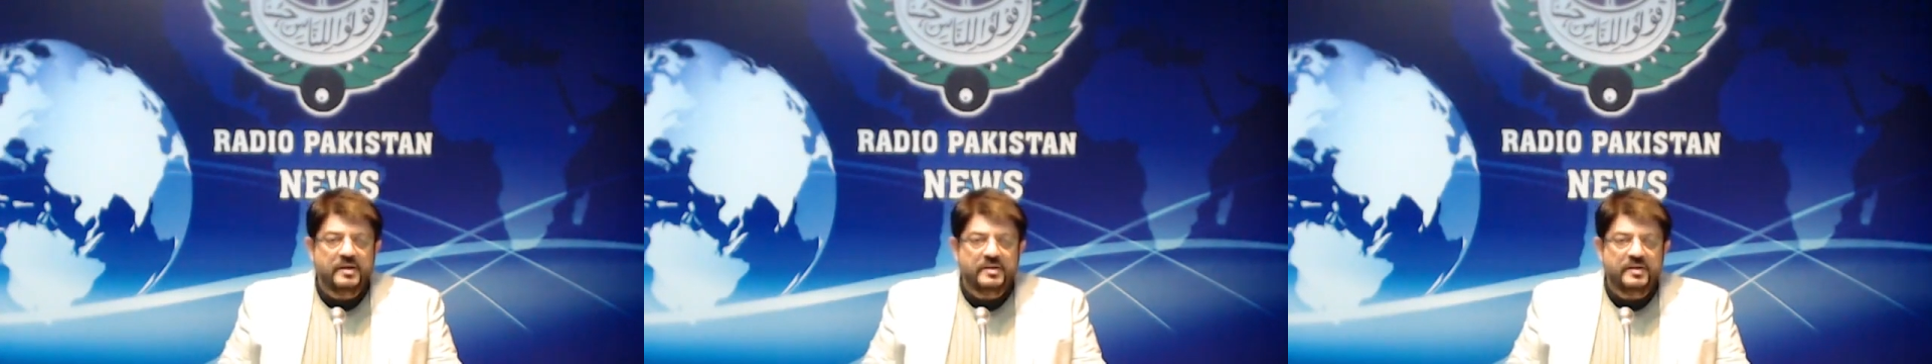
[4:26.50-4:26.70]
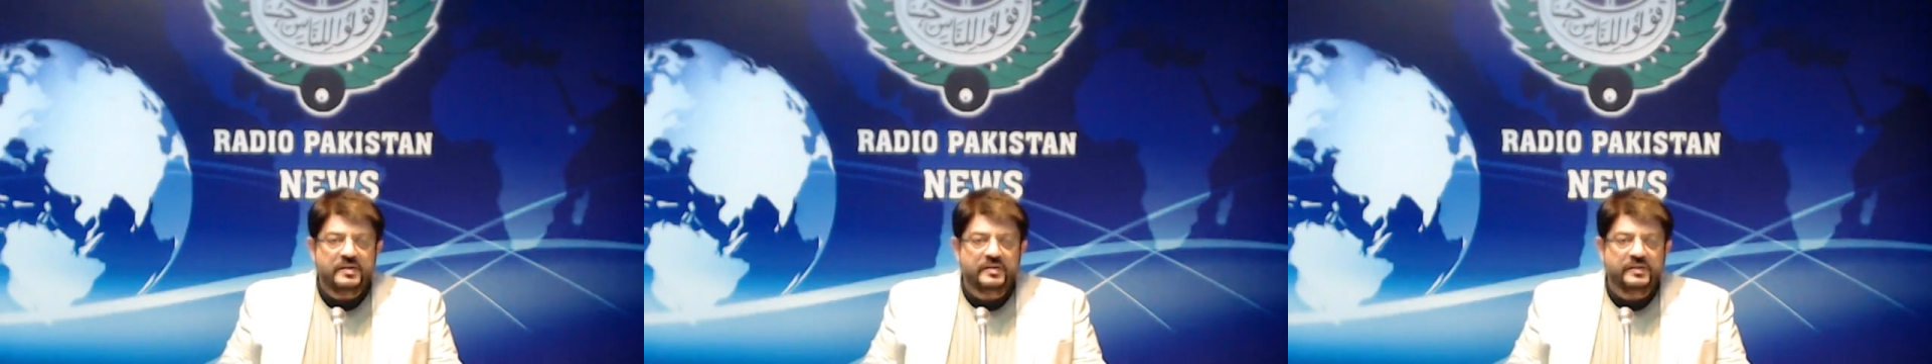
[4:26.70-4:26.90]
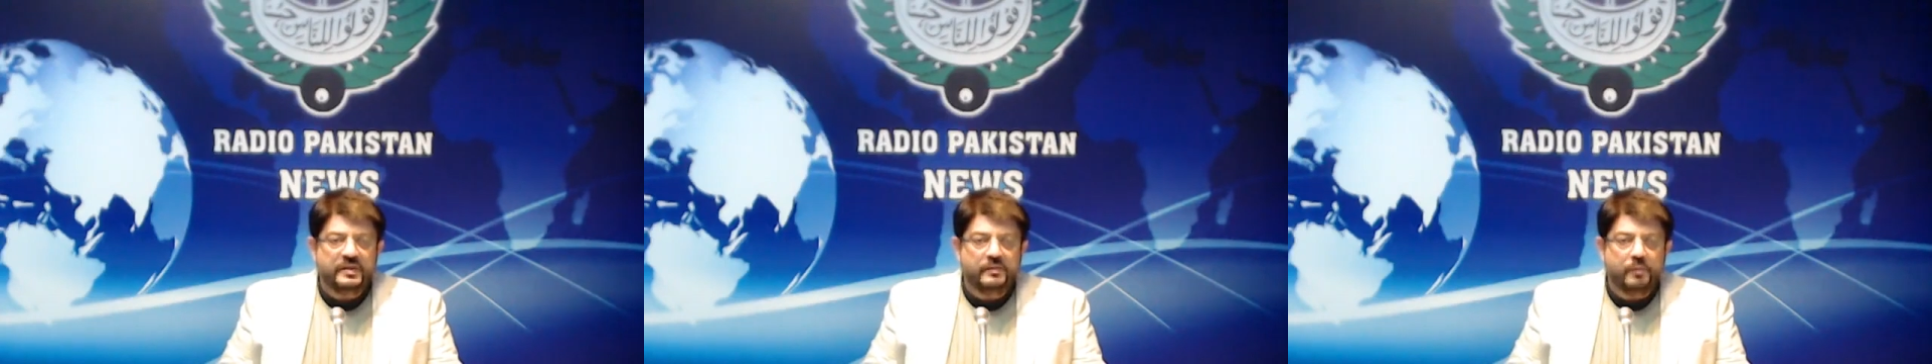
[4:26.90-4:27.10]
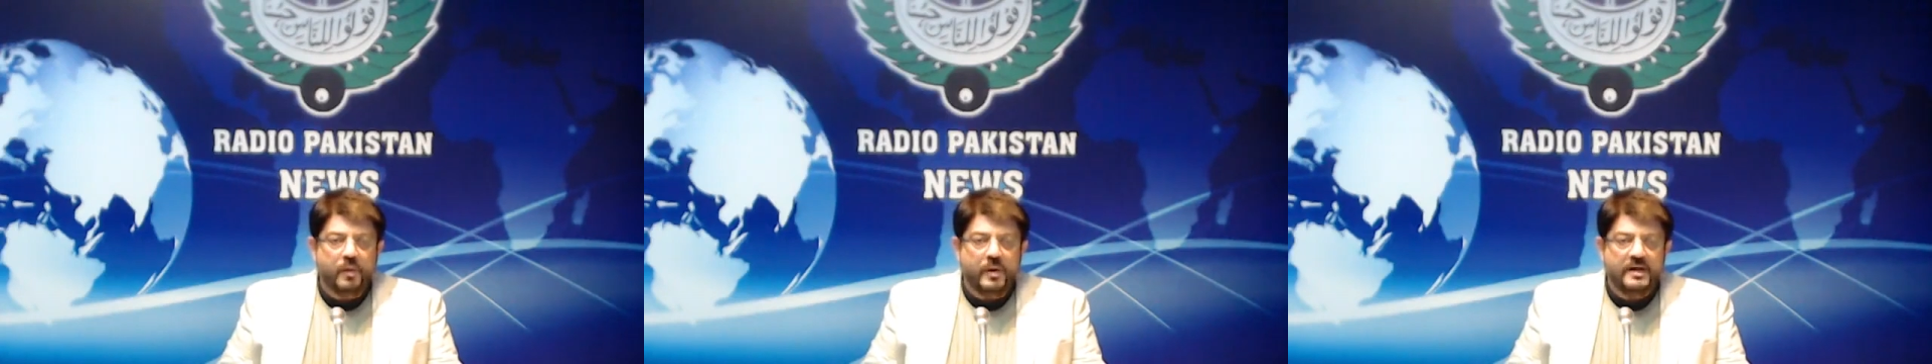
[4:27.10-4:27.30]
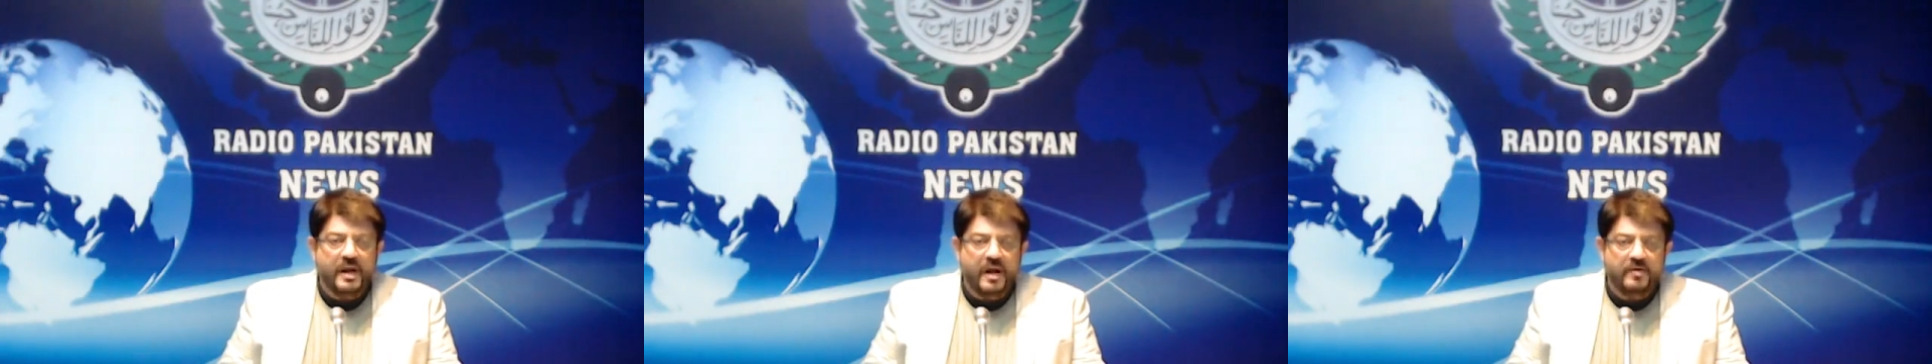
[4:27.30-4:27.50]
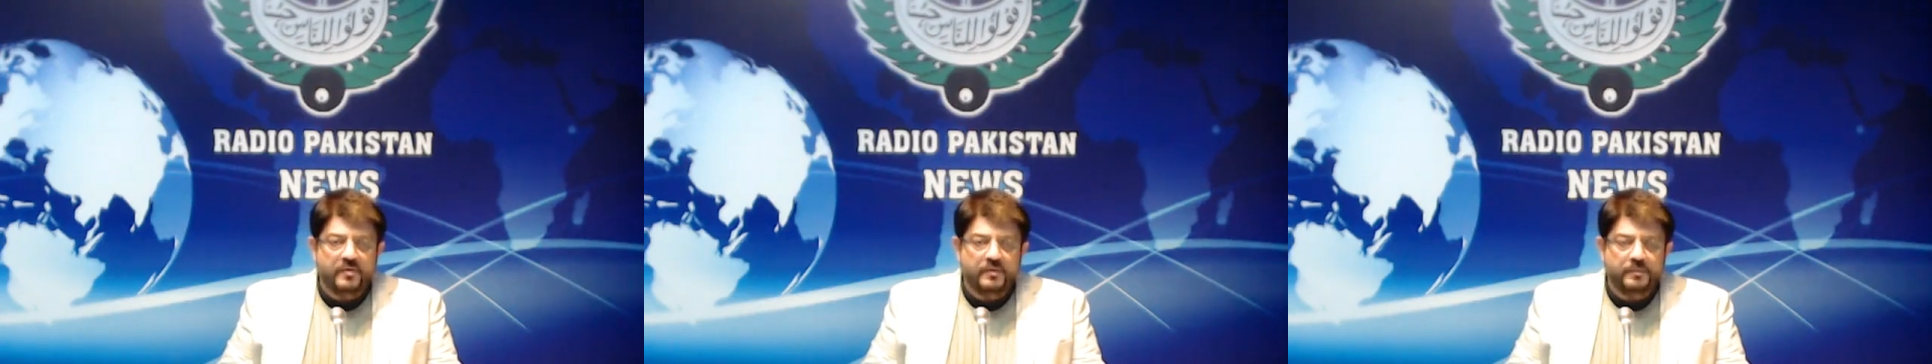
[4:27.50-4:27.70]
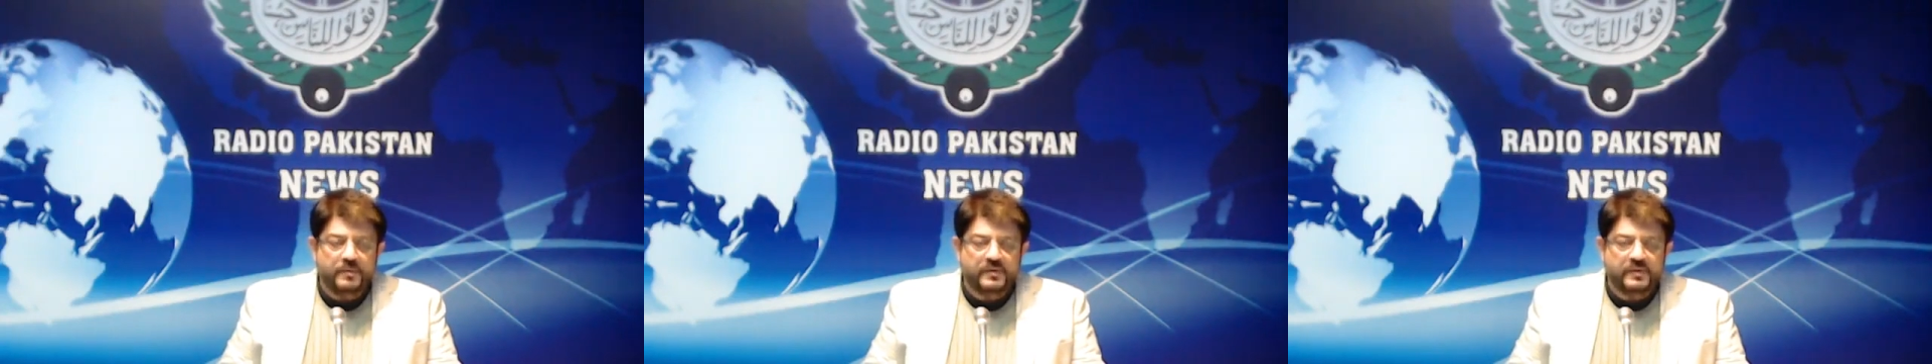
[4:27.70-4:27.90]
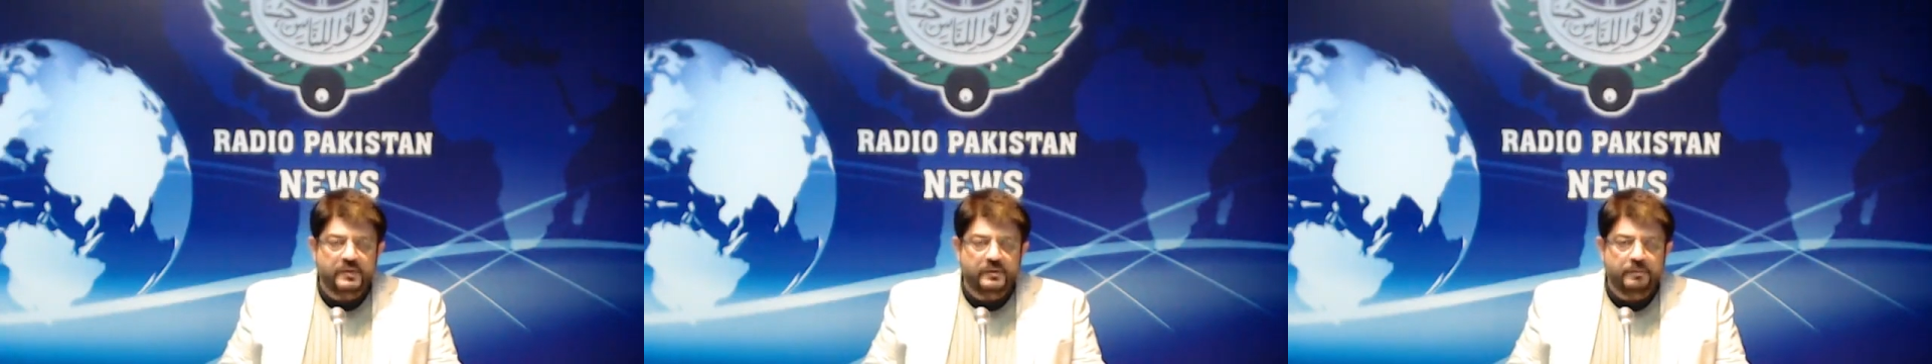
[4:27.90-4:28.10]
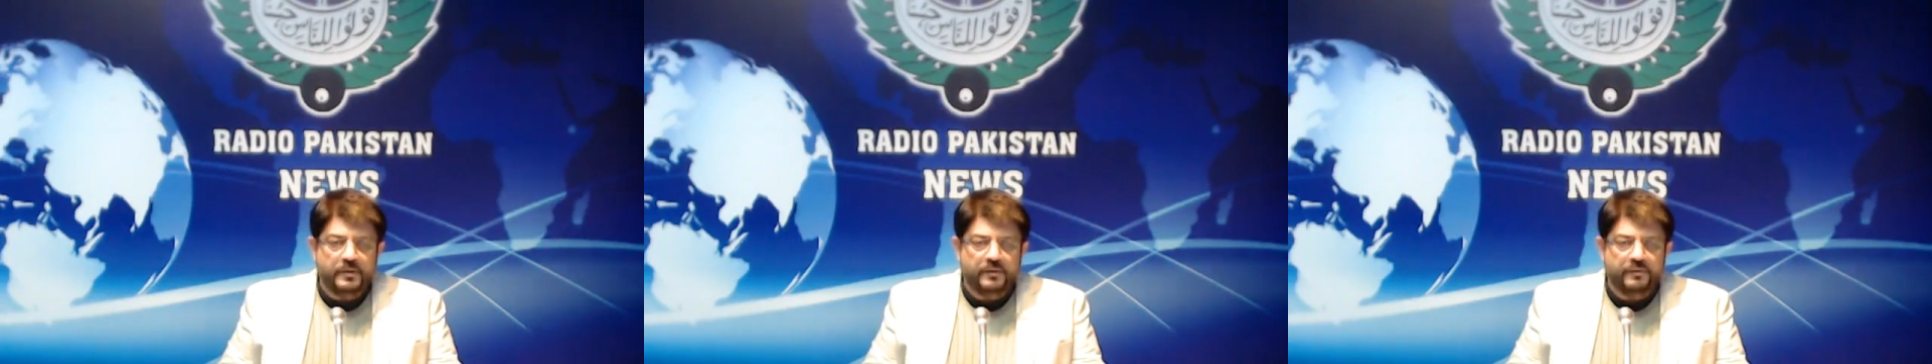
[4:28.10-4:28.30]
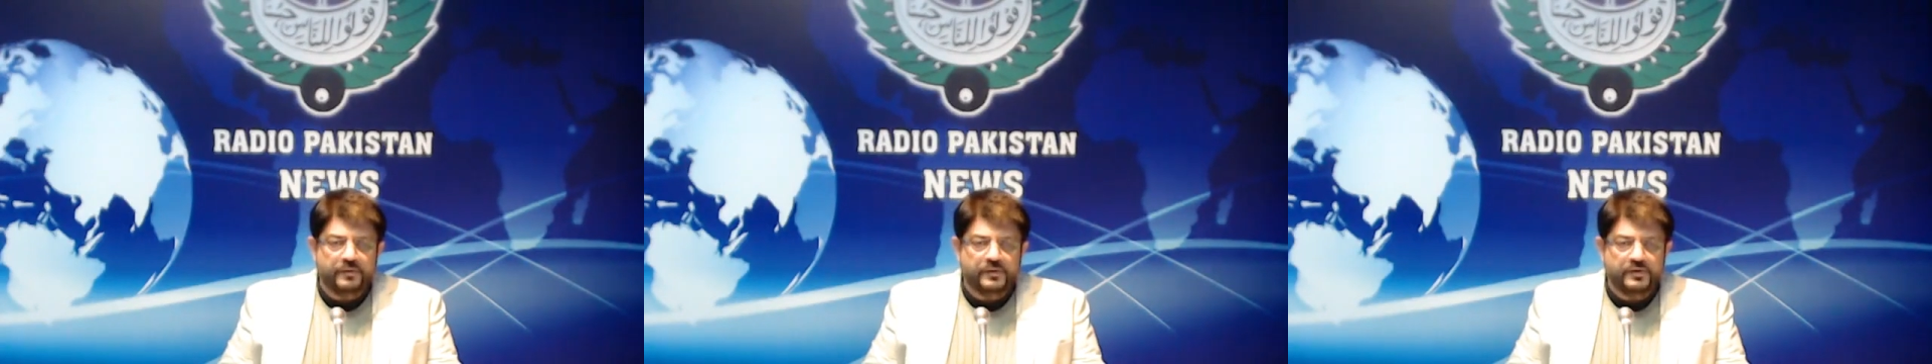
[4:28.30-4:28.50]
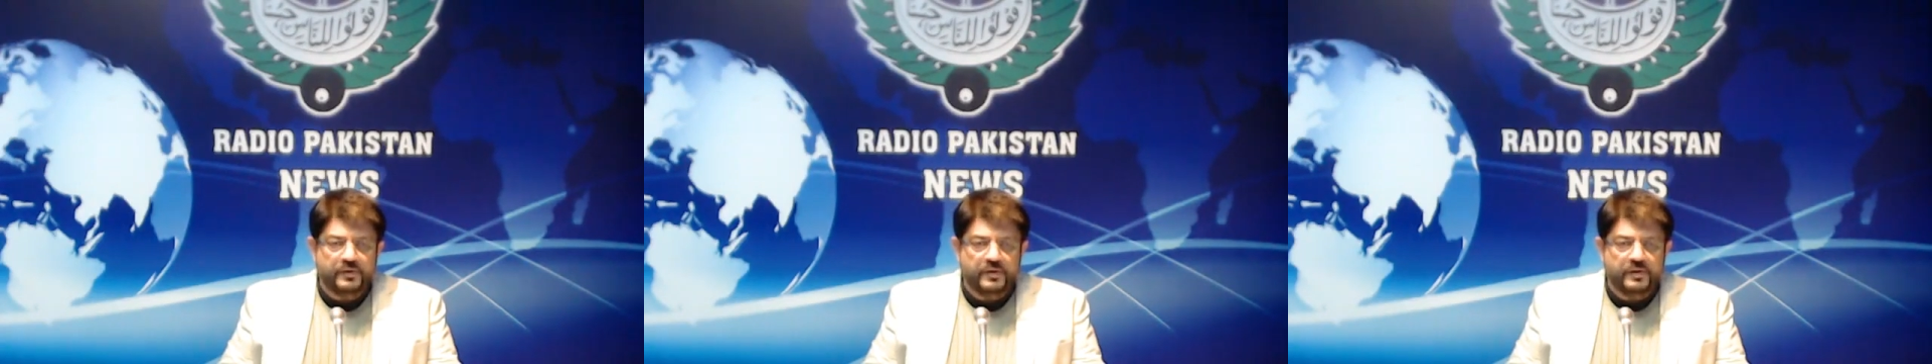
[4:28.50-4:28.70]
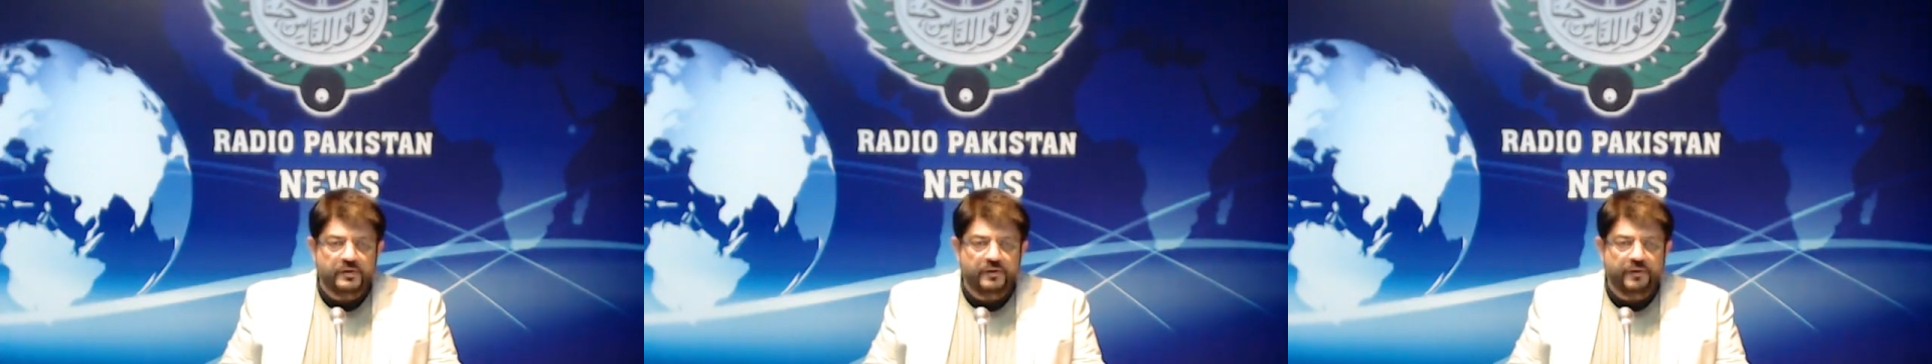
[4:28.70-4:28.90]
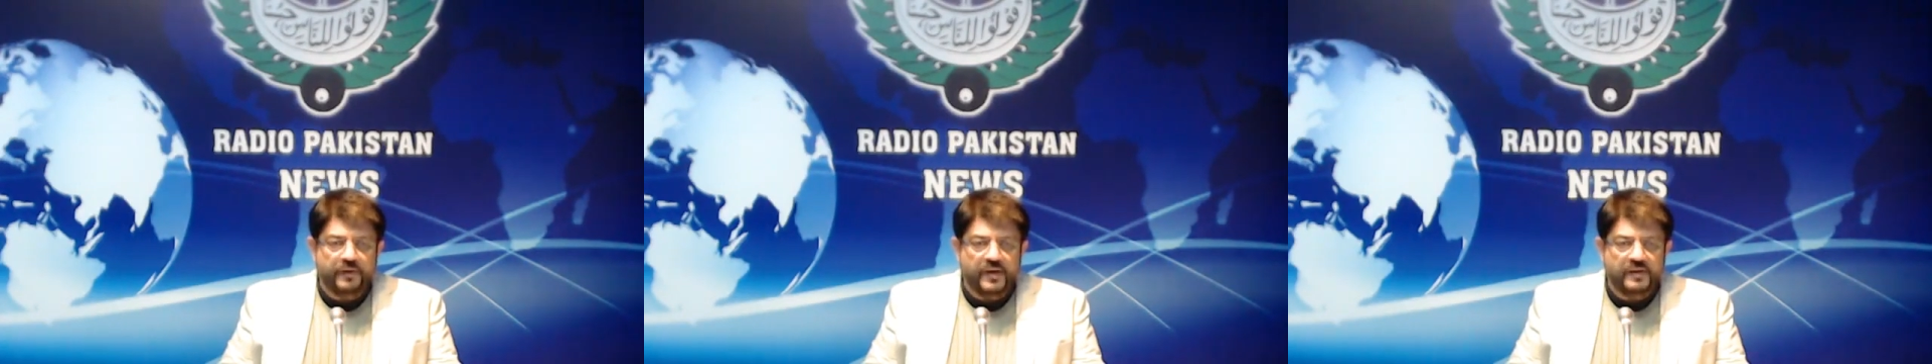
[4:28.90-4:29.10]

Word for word: She said 100% beneficiaries of